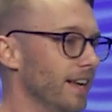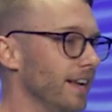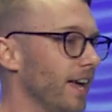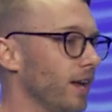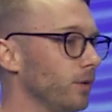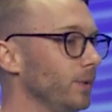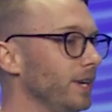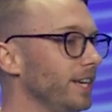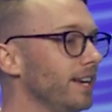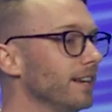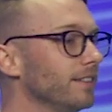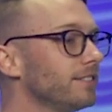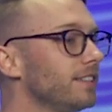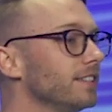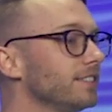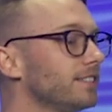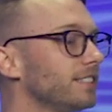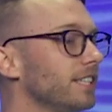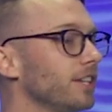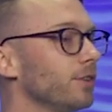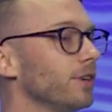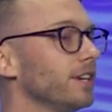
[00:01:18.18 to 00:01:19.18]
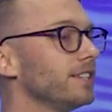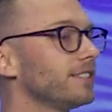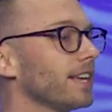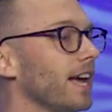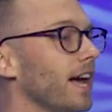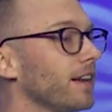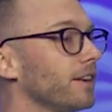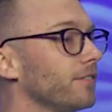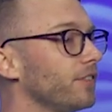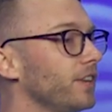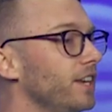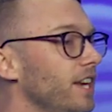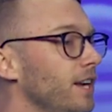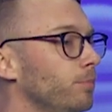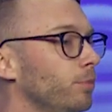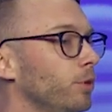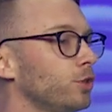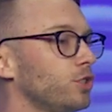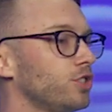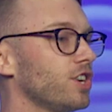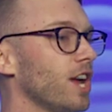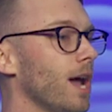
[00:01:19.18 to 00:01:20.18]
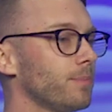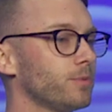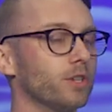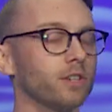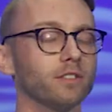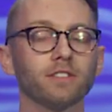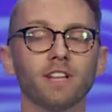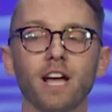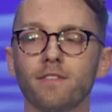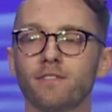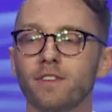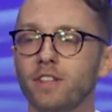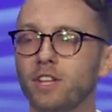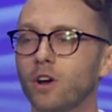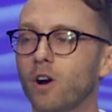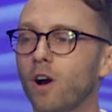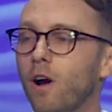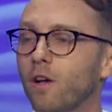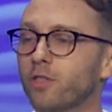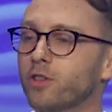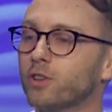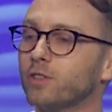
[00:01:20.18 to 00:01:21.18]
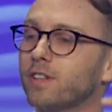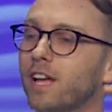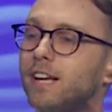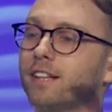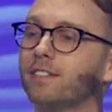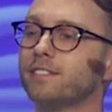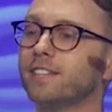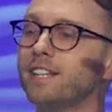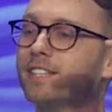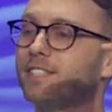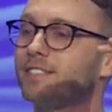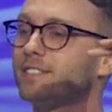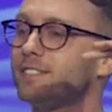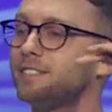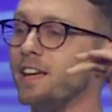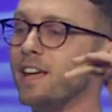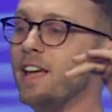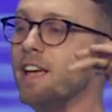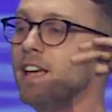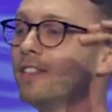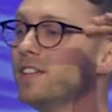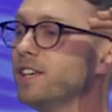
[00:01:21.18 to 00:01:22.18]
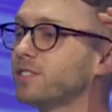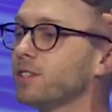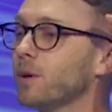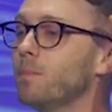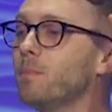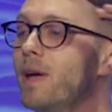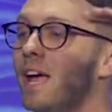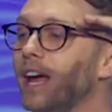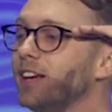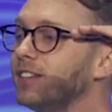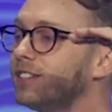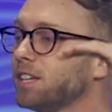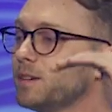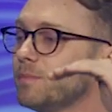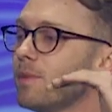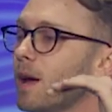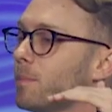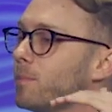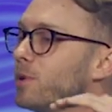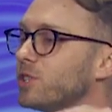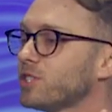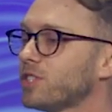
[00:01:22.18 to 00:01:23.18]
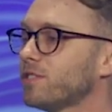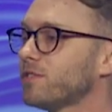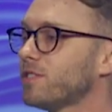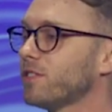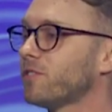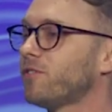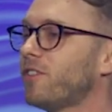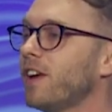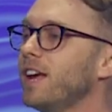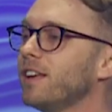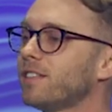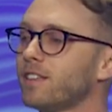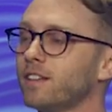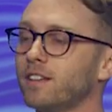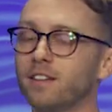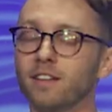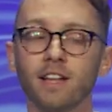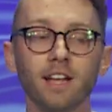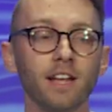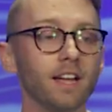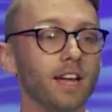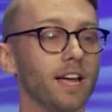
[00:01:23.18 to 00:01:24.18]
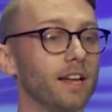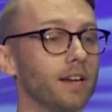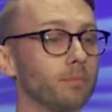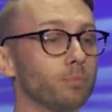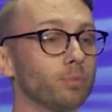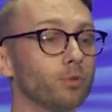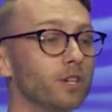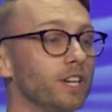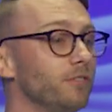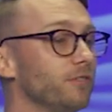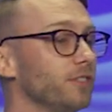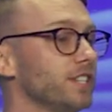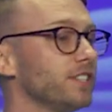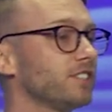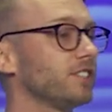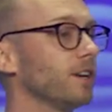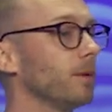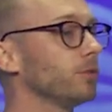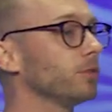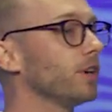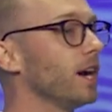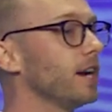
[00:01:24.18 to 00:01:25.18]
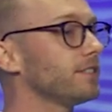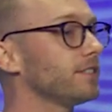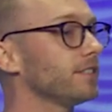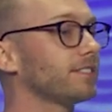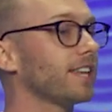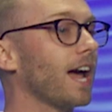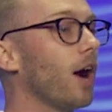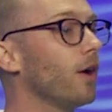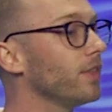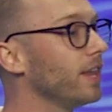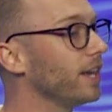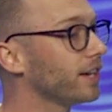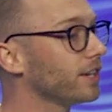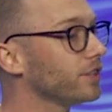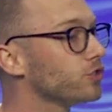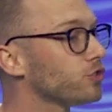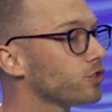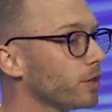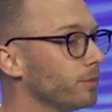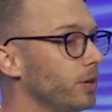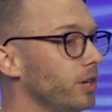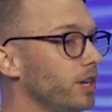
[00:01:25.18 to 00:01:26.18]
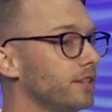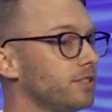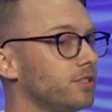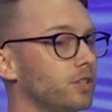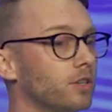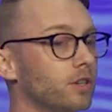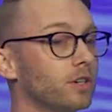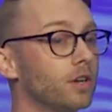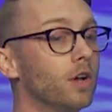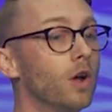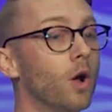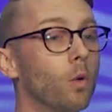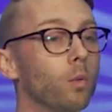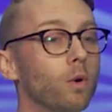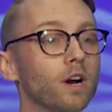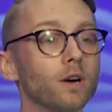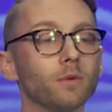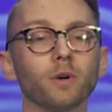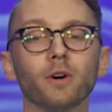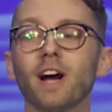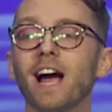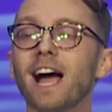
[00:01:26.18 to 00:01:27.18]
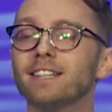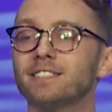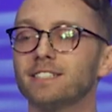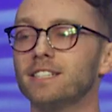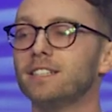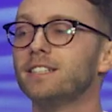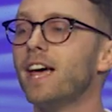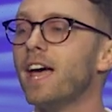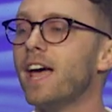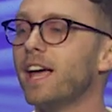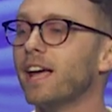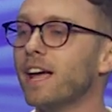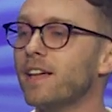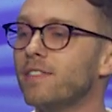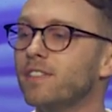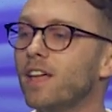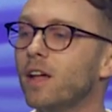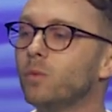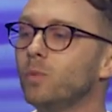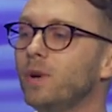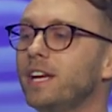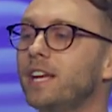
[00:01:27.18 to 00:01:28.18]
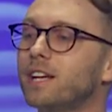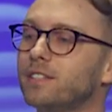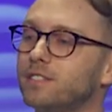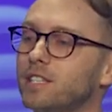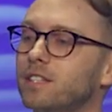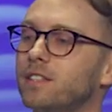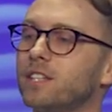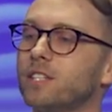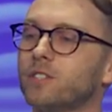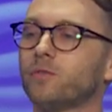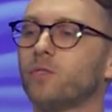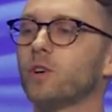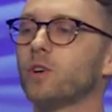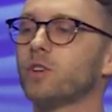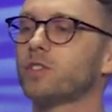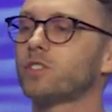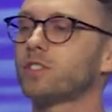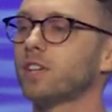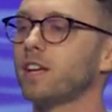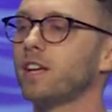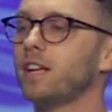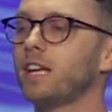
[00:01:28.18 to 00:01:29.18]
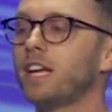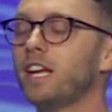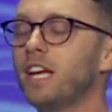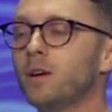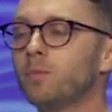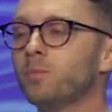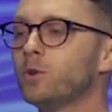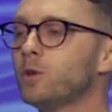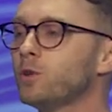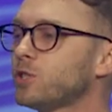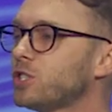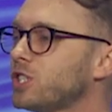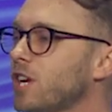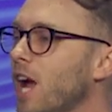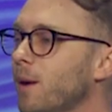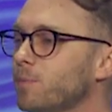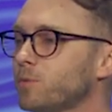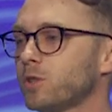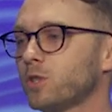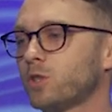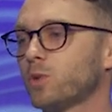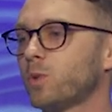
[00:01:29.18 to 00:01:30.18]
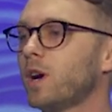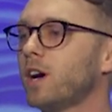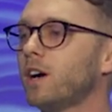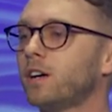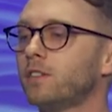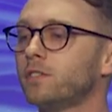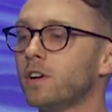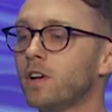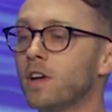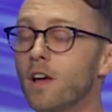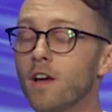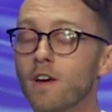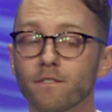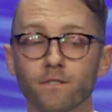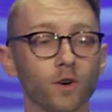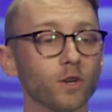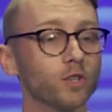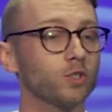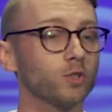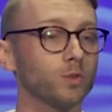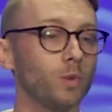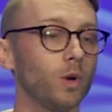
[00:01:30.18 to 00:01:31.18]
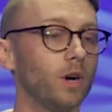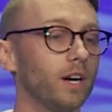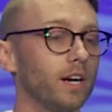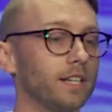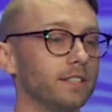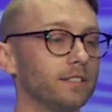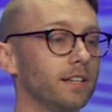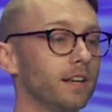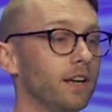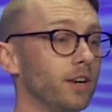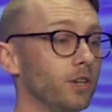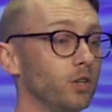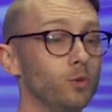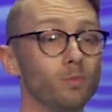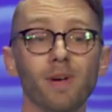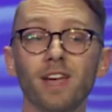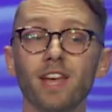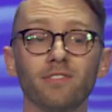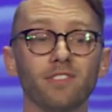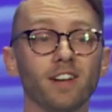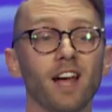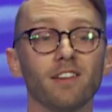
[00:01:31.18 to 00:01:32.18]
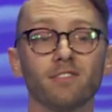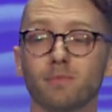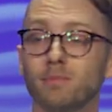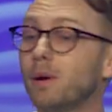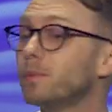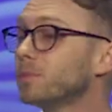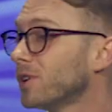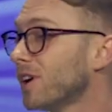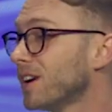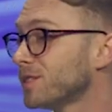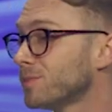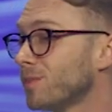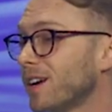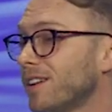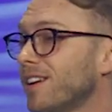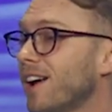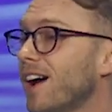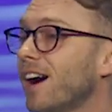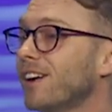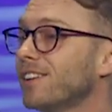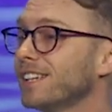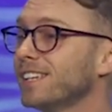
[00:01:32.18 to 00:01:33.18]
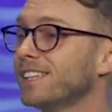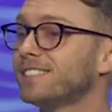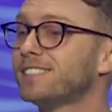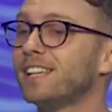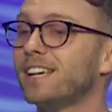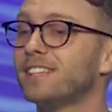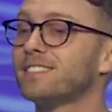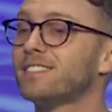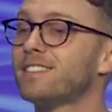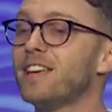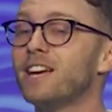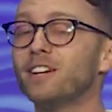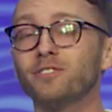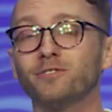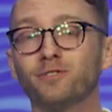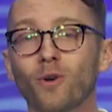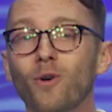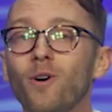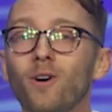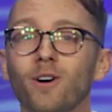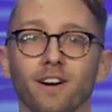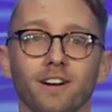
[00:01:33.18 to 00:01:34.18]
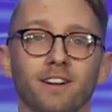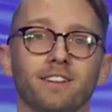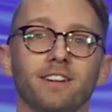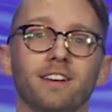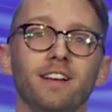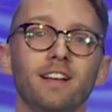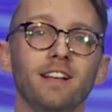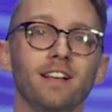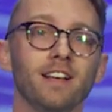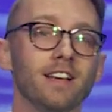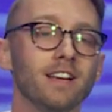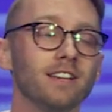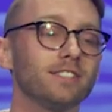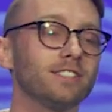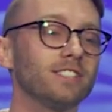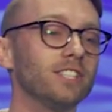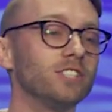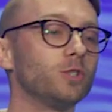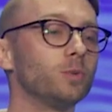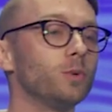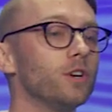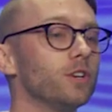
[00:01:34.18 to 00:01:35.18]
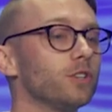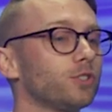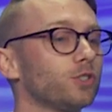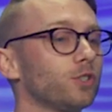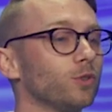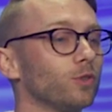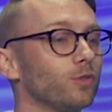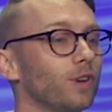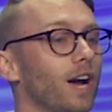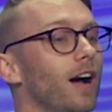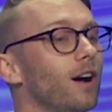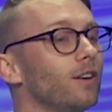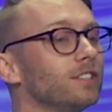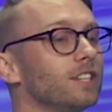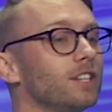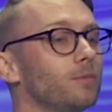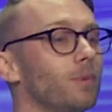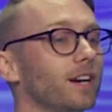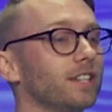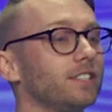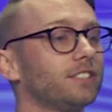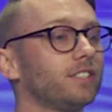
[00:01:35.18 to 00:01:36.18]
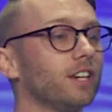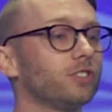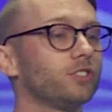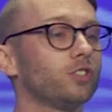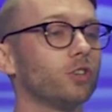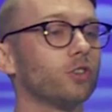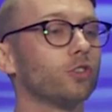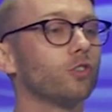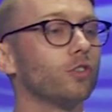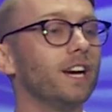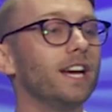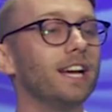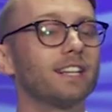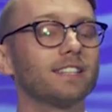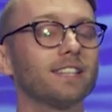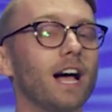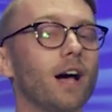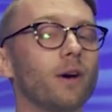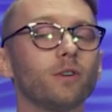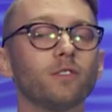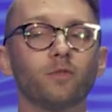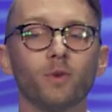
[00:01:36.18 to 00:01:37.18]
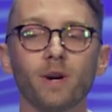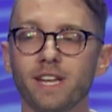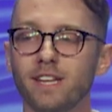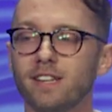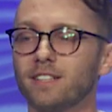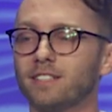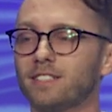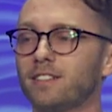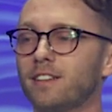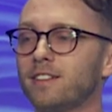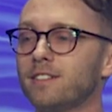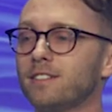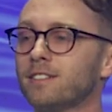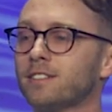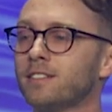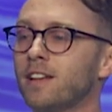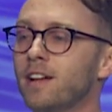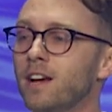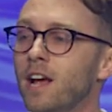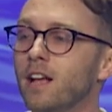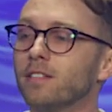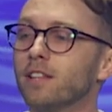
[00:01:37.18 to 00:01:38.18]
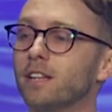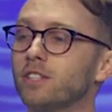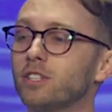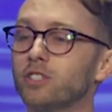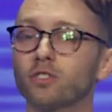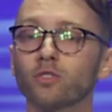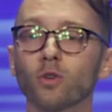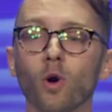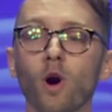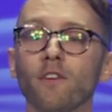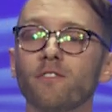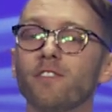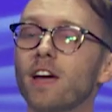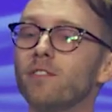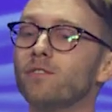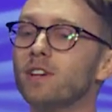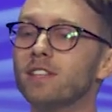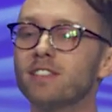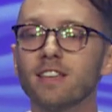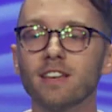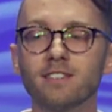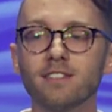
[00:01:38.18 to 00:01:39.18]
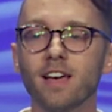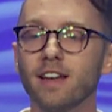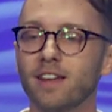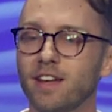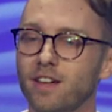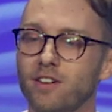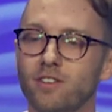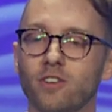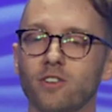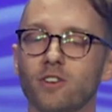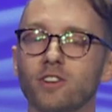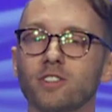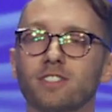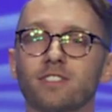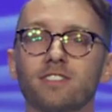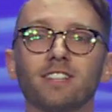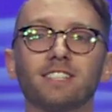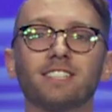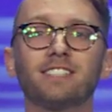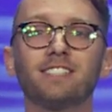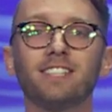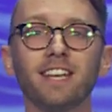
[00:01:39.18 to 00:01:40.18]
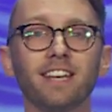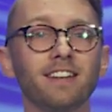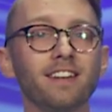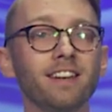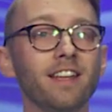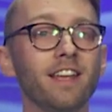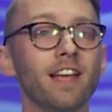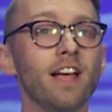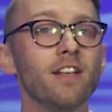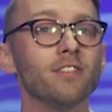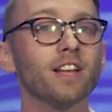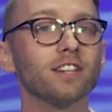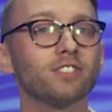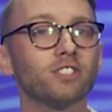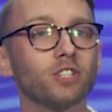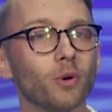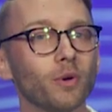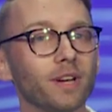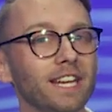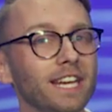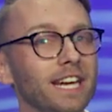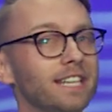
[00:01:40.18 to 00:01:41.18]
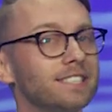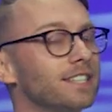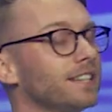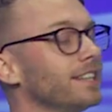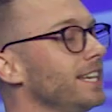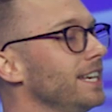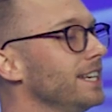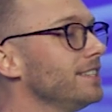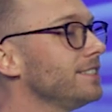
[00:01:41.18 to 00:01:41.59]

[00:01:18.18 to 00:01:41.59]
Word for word: And we get this series out of Hebrews chapter 11. The author like lists these amazing members of the faith and, and briefly summarizes how they contributed to where we're at today. And then we get to this verse in Hebrews chapter 12, verse 1. You may even have it memorized by now. It says, Therefore, since we are surrounded by such a great cloud of witnesses, let us throw off everything that hinders, the sin that so easily